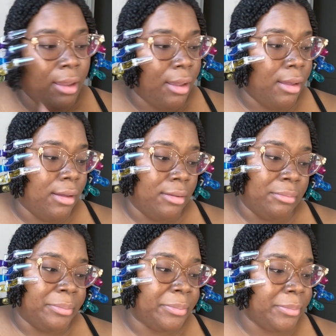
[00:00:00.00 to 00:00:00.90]

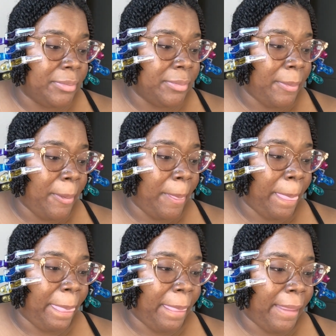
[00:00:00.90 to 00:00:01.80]

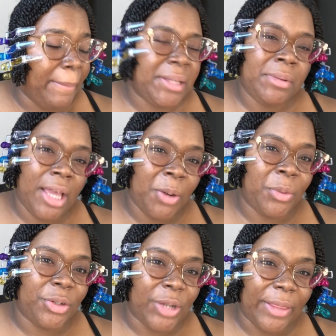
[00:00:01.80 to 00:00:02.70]
It makes me kind of
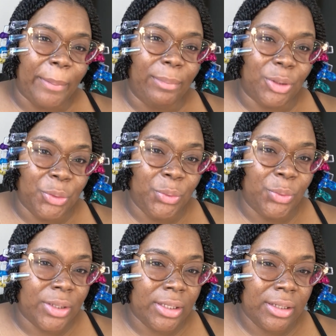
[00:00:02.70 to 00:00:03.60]
want to try the blue
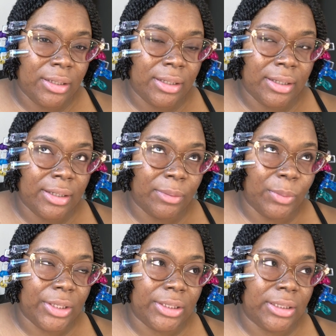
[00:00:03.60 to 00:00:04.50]
one,
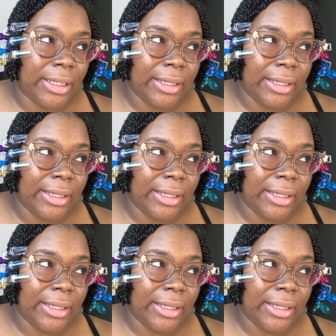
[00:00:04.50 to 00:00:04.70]
which